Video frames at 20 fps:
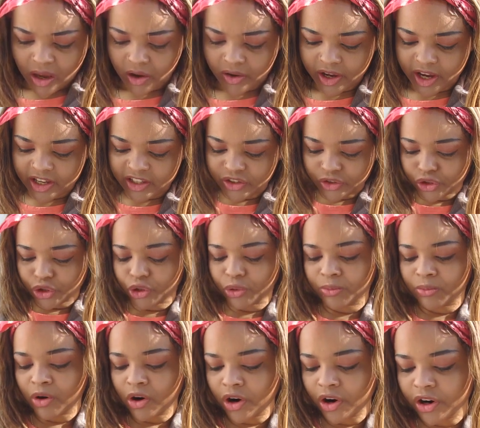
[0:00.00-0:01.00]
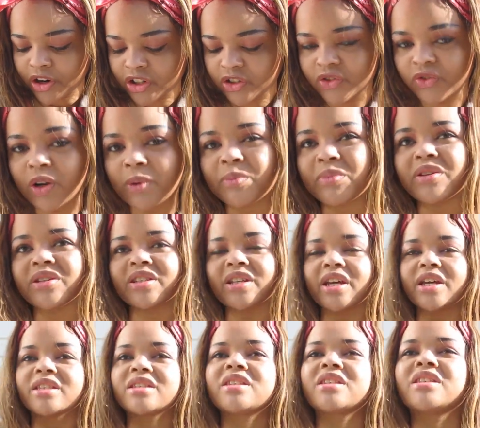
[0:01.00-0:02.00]
Okay, so your Mars
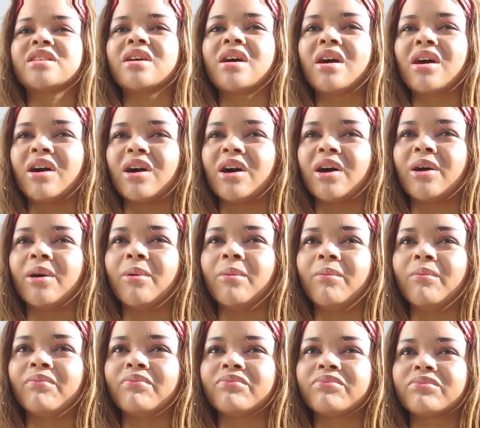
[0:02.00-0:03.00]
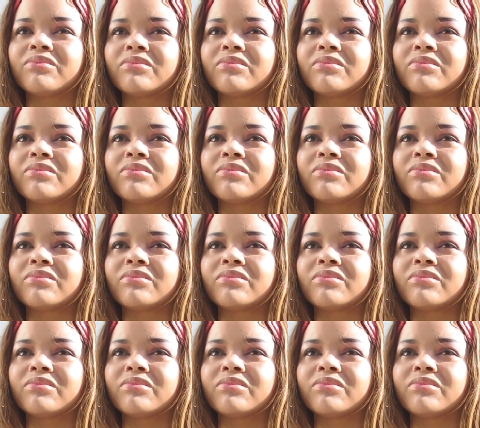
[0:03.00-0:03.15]
represents um,